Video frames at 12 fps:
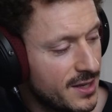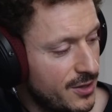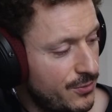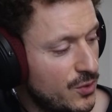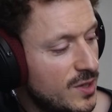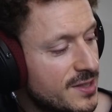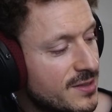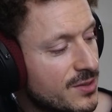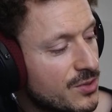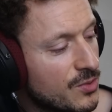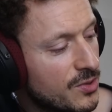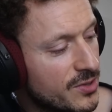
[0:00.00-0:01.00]
If you listen
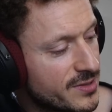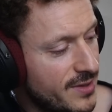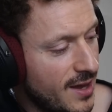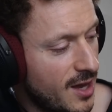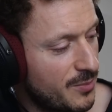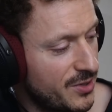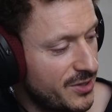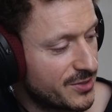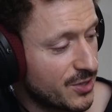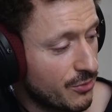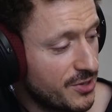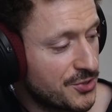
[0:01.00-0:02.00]
to the stab in
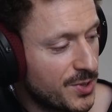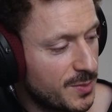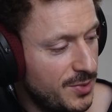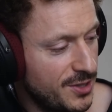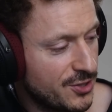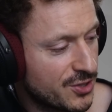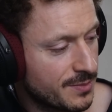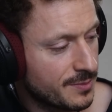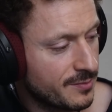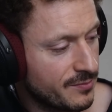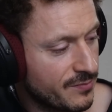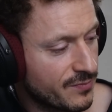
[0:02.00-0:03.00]
its original pitch,
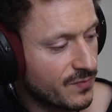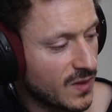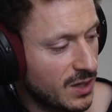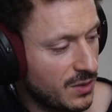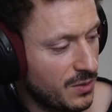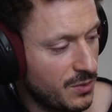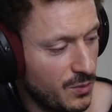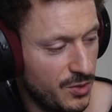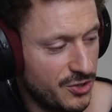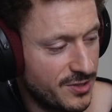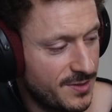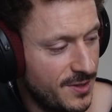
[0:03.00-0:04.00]

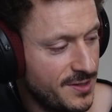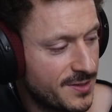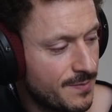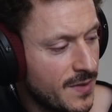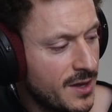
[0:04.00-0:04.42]
which is this,